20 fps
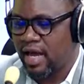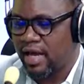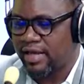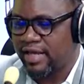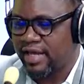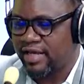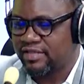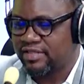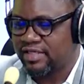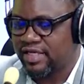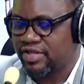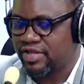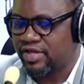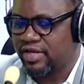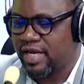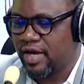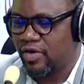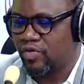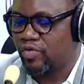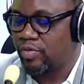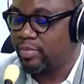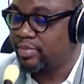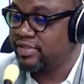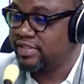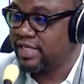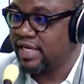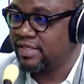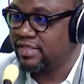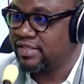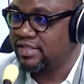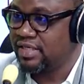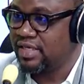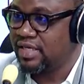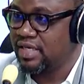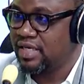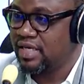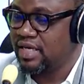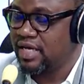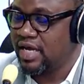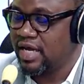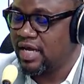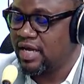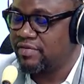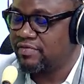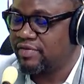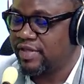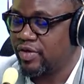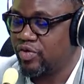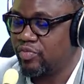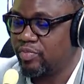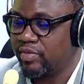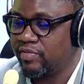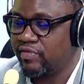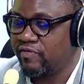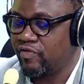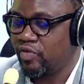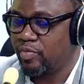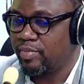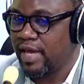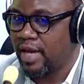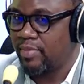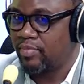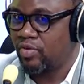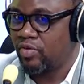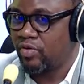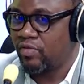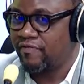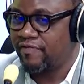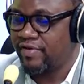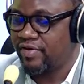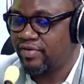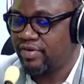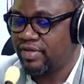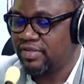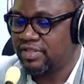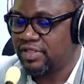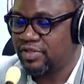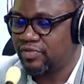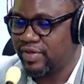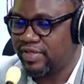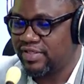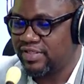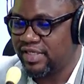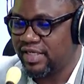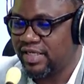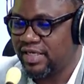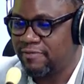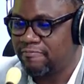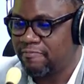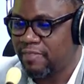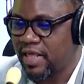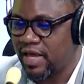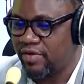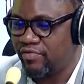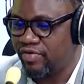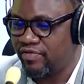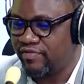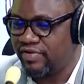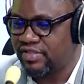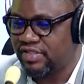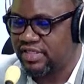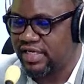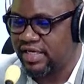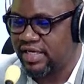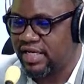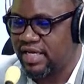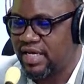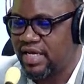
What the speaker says: Kingsley Chinda, who represents the good people of Obiapo Federal Constituency in Rivers State,